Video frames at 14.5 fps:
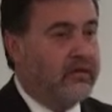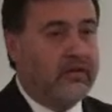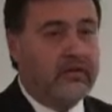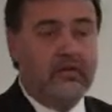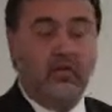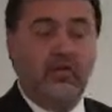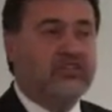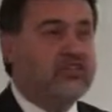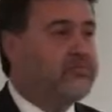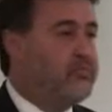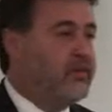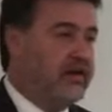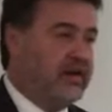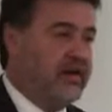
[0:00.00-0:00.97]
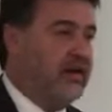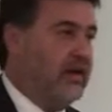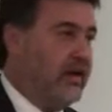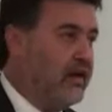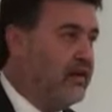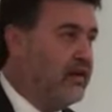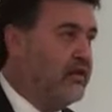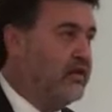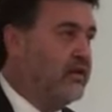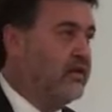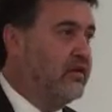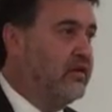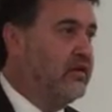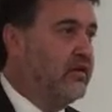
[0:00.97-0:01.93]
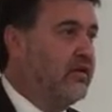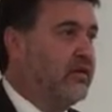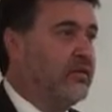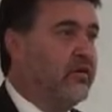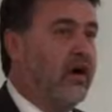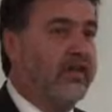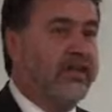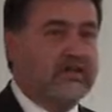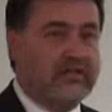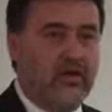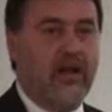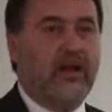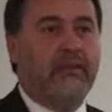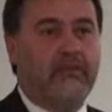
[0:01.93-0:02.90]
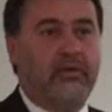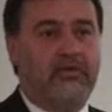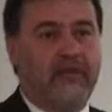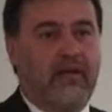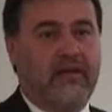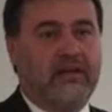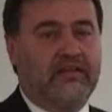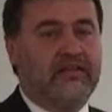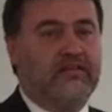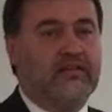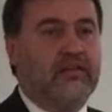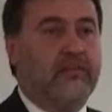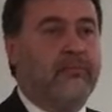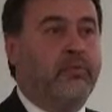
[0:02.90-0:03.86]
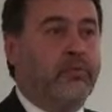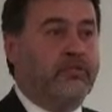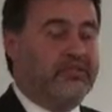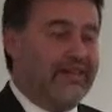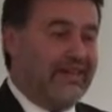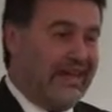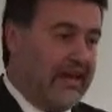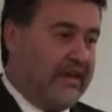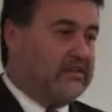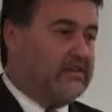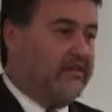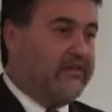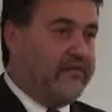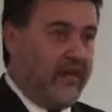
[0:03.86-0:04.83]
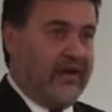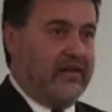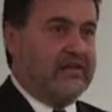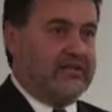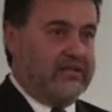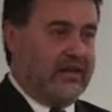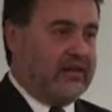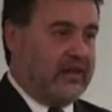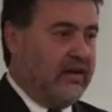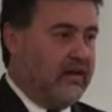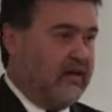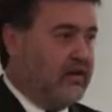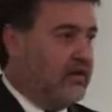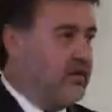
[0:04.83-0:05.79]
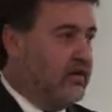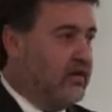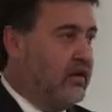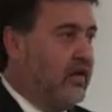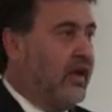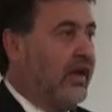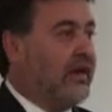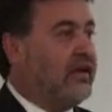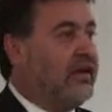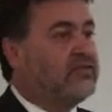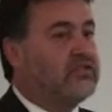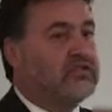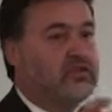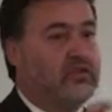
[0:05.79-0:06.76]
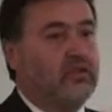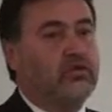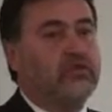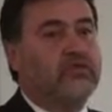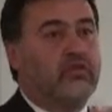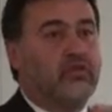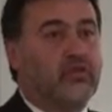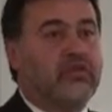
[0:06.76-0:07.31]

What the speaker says: The choice is pretty clear. We either sign up to a funding system that puts kids front and centre and gives schools the